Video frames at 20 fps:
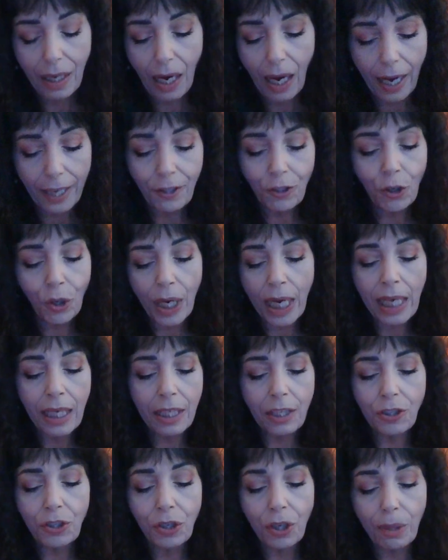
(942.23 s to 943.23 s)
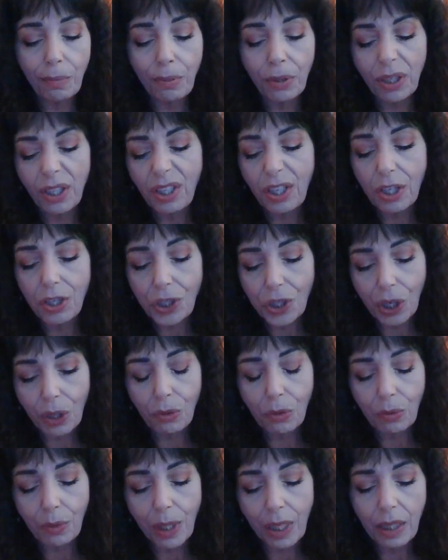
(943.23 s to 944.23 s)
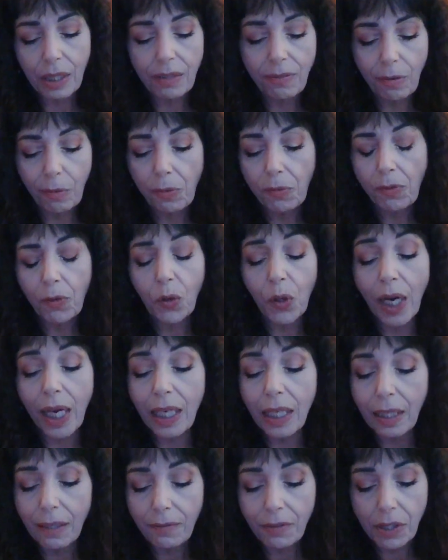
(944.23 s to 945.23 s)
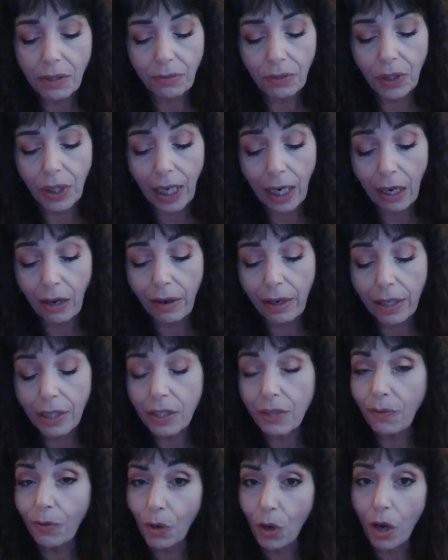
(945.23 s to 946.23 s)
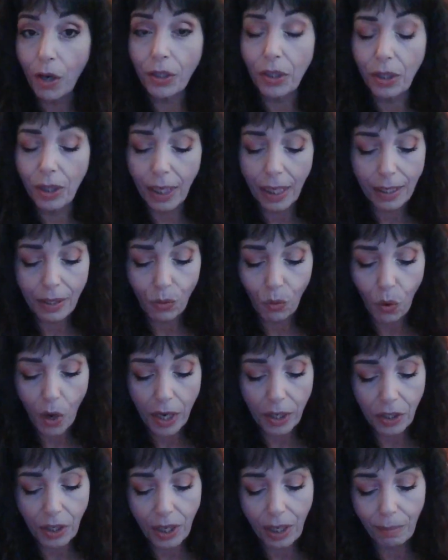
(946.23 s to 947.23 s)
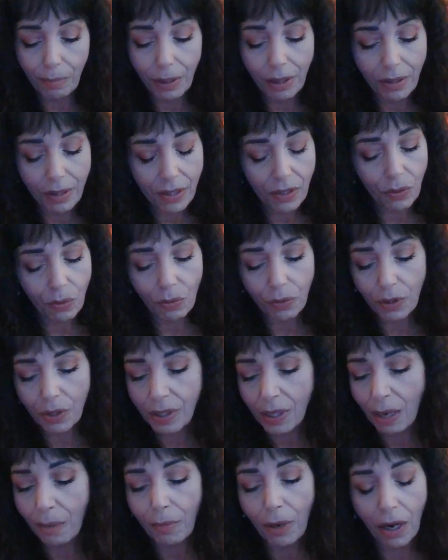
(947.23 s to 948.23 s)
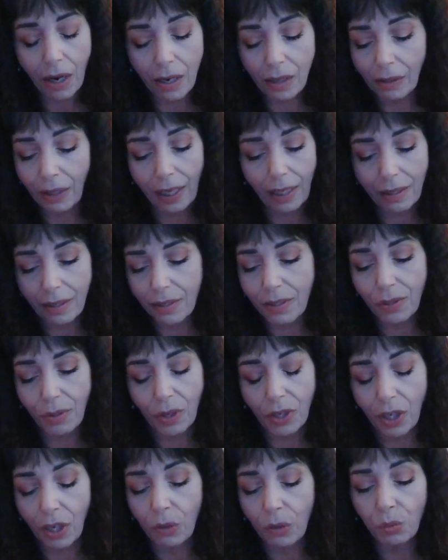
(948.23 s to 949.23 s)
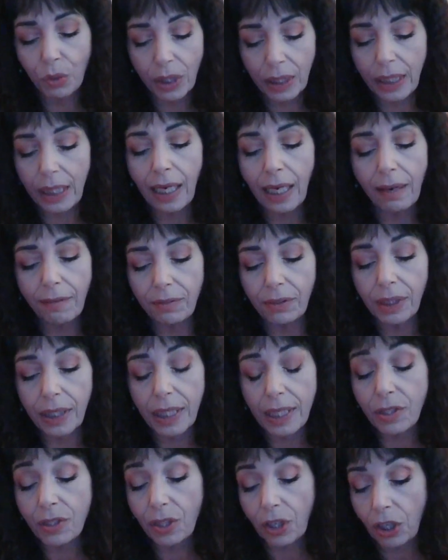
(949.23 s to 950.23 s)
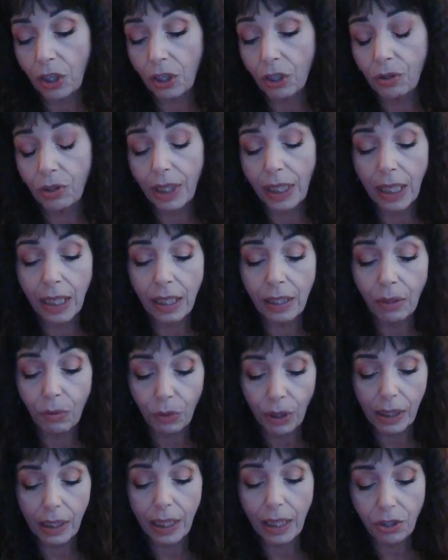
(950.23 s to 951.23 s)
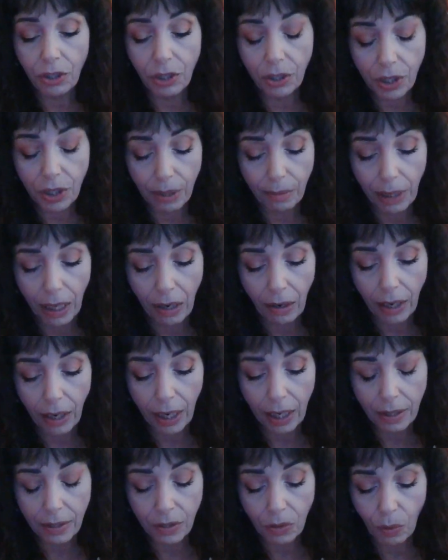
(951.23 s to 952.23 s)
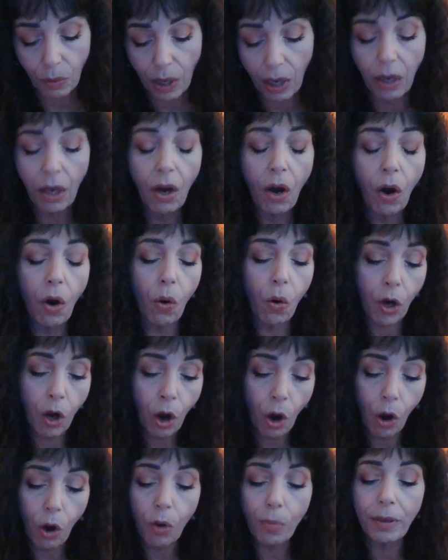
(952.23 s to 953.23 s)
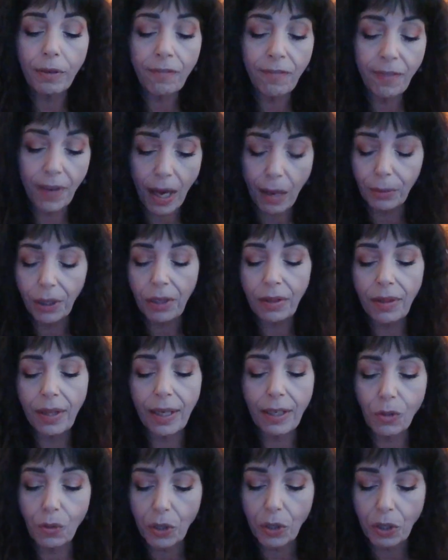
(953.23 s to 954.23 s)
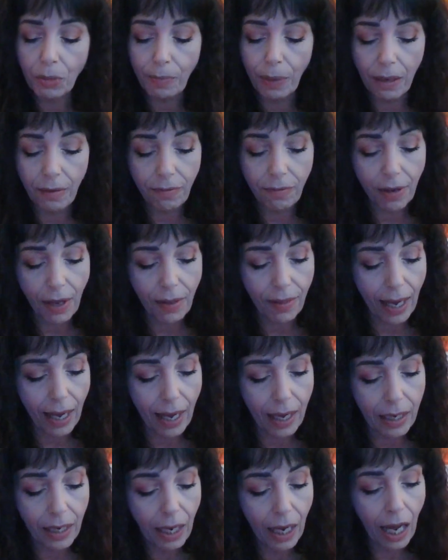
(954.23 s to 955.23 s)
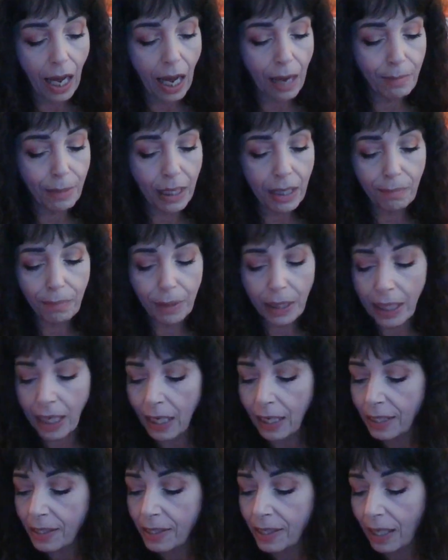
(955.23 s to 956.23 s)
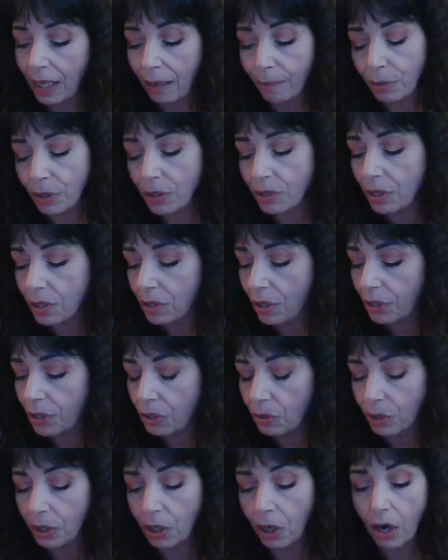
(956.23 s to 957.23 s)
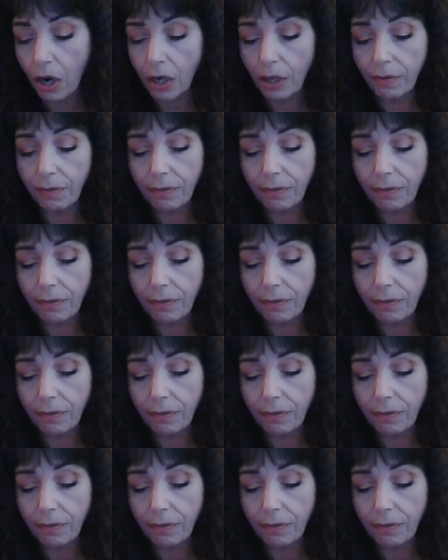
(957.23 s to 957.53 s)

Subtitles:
I try and interpret in the general readings from a variety of different areas for all you guys watching, but some are really heavily skewed in the relationship area as well, or home and family things which benefit that. I mean, beginnings, the Empress is also a card of